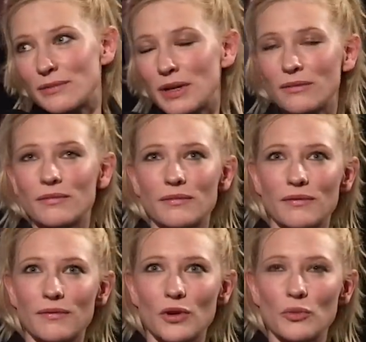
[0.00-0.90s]
I mean,
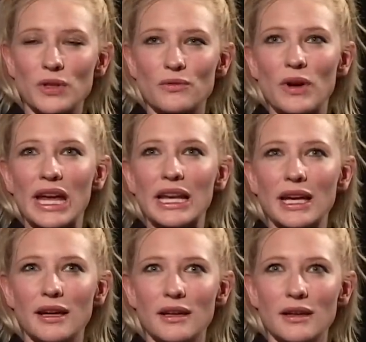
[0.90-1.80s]
film is
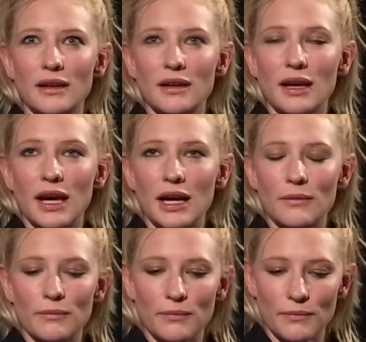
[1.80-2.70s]
rarely
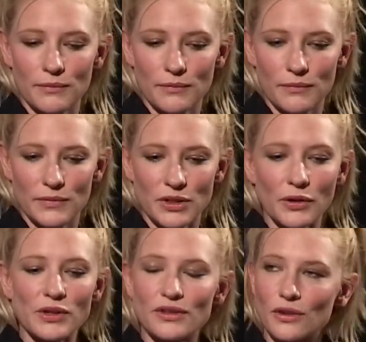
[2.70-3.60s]
um, so
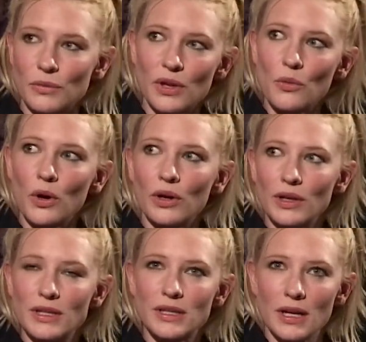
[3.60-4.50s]
concerned with the
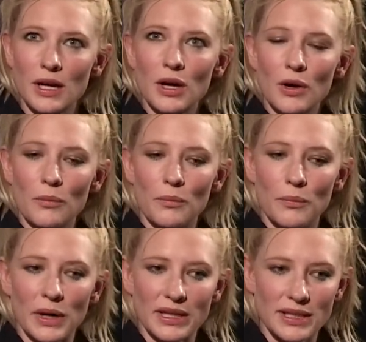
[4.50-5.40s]
words.
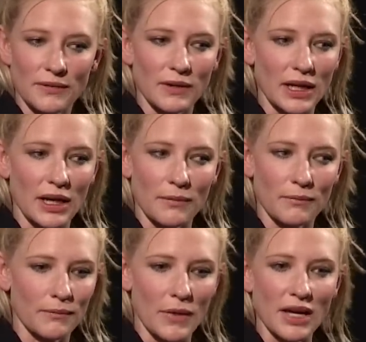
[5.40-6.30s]
But definitely,
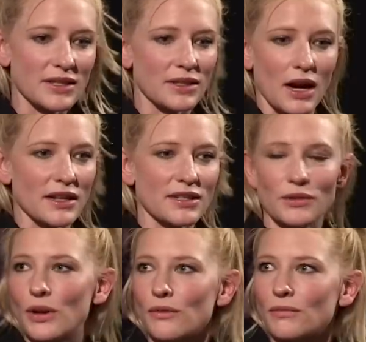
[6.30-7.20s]
um, I, st I
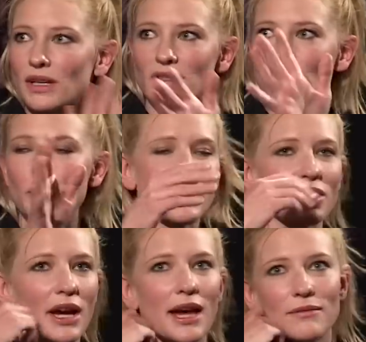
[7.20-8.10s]
still don't, there's so
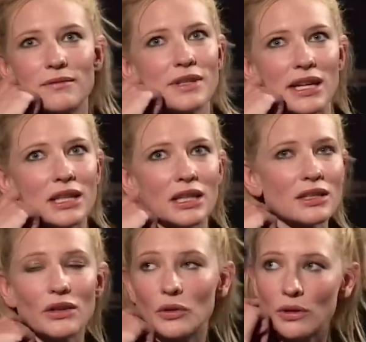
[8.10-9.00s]
much I have technically
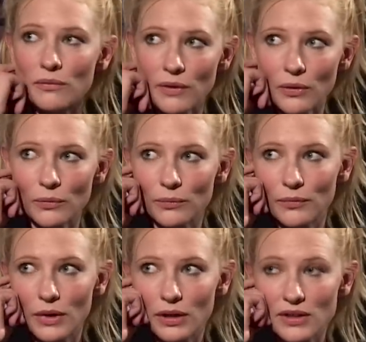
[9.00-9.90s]
to learn in film.
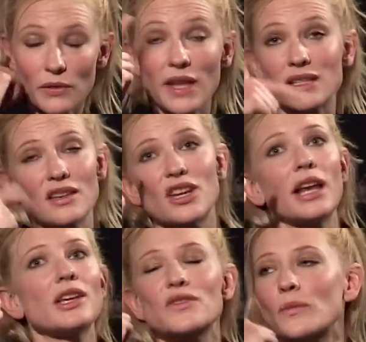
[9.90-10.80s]
So that's a
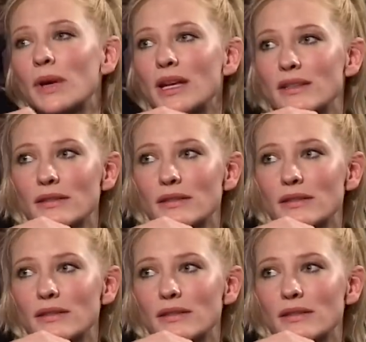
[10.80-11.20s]
challenge for me.